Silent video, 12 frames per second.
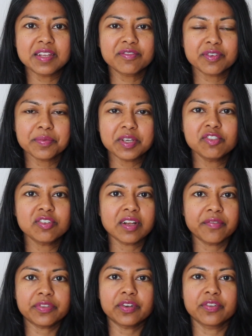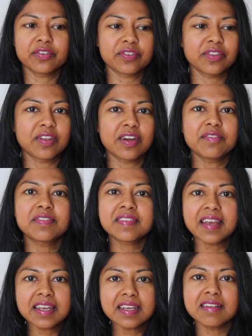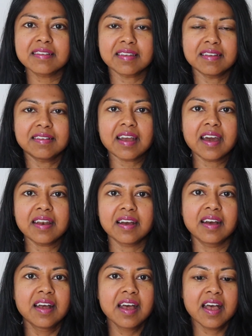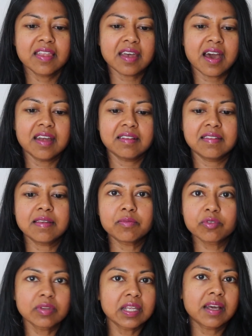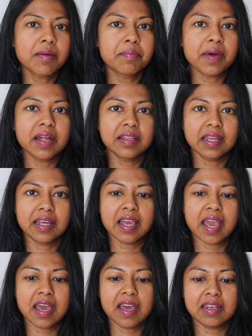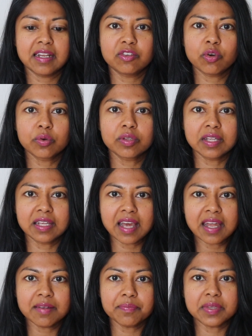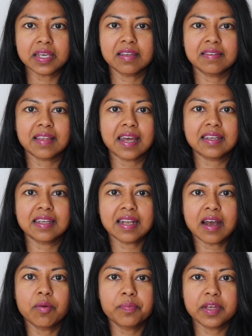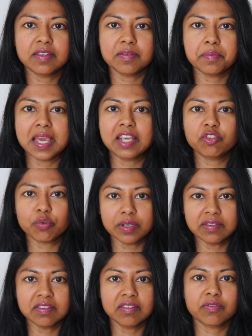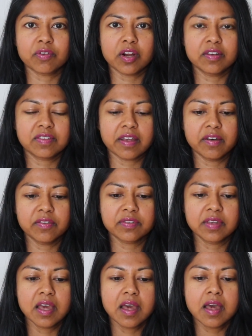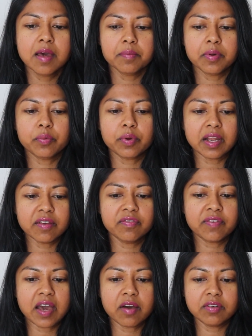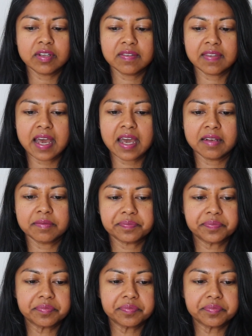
information out there, there's a lot of science and data that seems really compelling. And I totally get it because that can can help us make choices for ourselves. But what I've found is that